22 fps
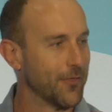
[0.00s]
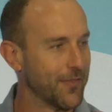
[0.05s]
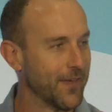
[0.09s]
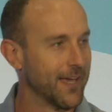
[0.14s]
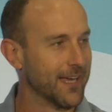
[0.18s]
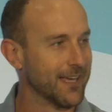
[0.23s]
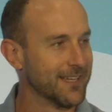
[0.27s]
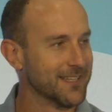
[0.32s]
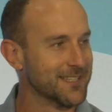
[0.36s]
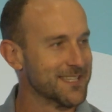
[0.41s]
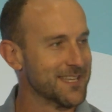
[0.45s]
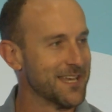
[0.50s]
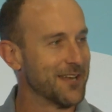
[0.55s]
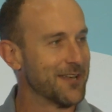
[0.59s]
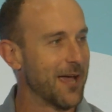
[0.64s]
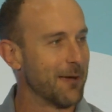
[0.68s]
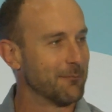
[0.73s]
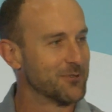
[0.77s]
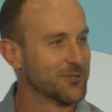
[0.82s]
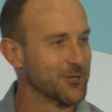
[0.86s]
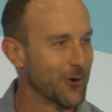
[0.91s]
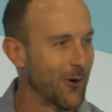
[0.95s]
things that
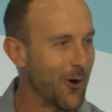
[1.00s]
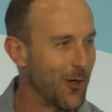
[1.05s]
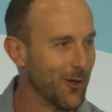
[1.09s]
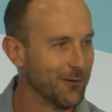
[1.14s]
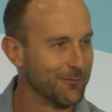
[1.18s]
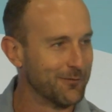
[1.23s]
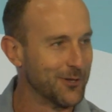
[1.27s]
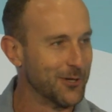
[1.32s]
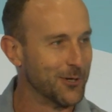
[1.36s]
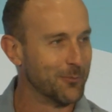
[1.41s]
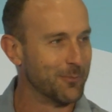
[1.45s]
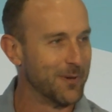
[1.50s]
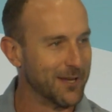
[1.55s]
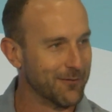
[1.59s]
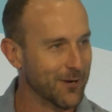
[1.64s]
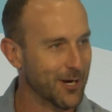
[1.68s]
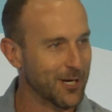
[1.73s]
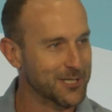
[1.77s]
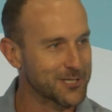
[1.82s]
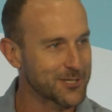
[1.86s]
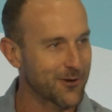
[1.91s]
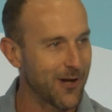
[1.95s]
I'm sure all of you, being
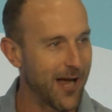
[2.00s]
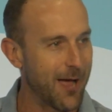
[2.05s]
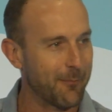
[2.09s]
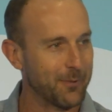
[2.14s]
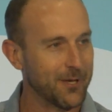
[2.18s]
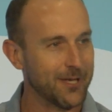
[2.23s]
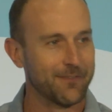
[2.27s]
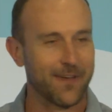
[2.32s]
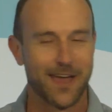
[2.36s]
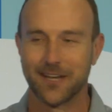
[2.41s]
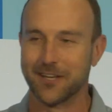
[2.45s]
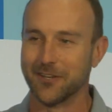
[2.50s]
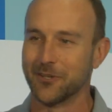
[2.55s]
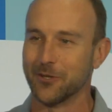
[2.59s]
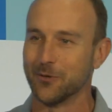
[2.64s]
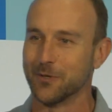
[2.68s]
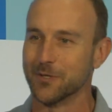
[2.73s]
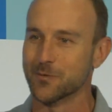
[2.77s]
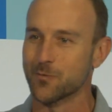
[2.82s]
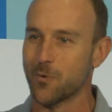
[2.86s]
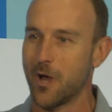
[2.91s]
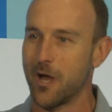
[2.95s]
very scrappy, have had to
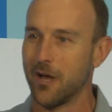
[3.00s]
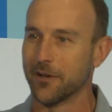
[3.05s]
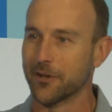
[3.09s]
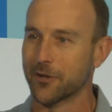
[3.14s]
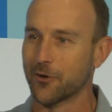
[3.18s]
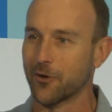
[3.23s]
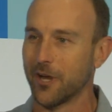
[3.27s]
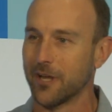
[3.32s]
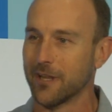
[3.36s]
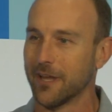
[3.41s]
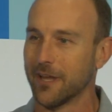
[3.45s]
do as well. To of course,